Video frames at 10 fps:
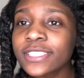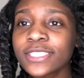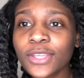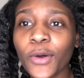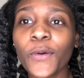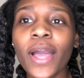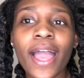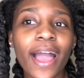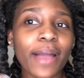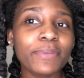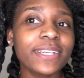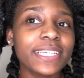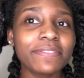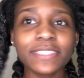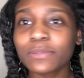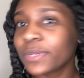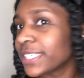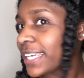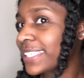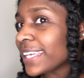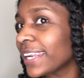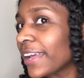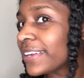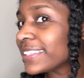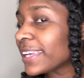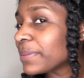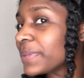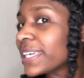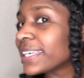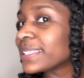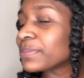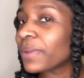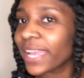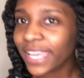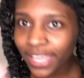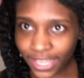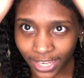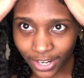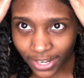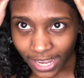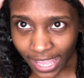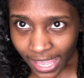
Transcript: So I'm gonna give this brush a 10 out of 10 because my hair